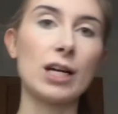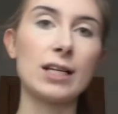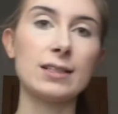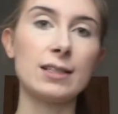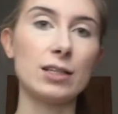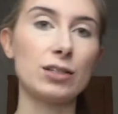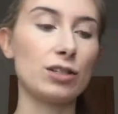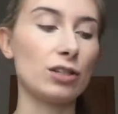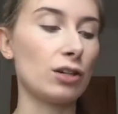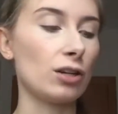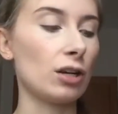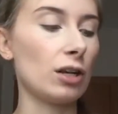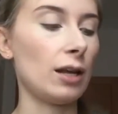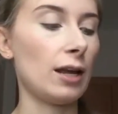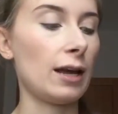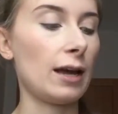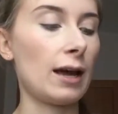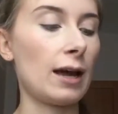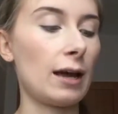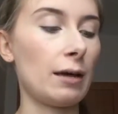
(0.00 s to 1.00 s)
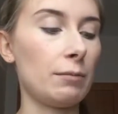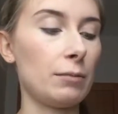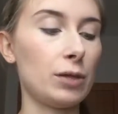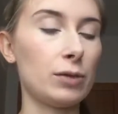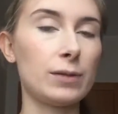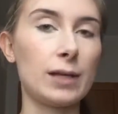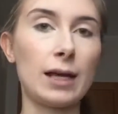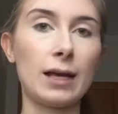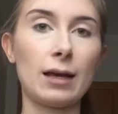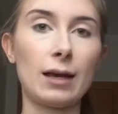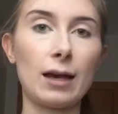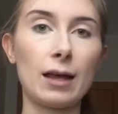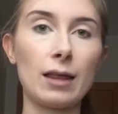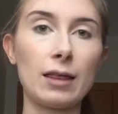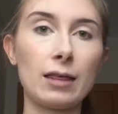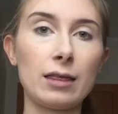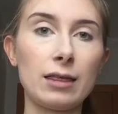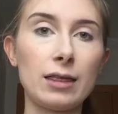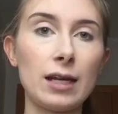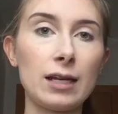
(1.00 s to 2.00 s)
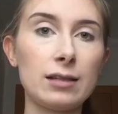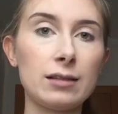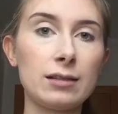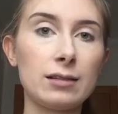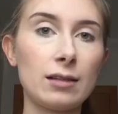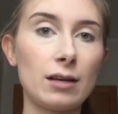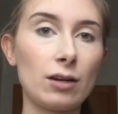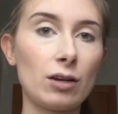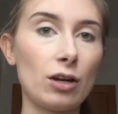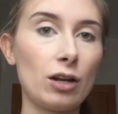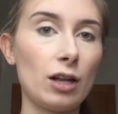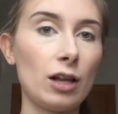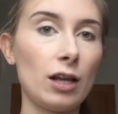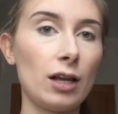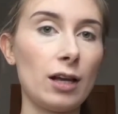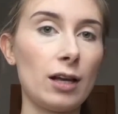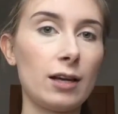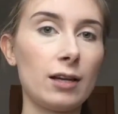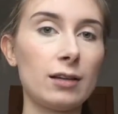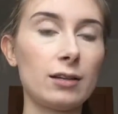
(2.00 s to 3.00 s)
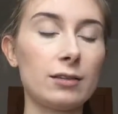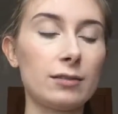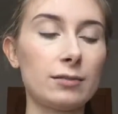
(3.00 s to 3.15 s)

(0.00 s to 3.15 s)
transition colour. I'm using this colour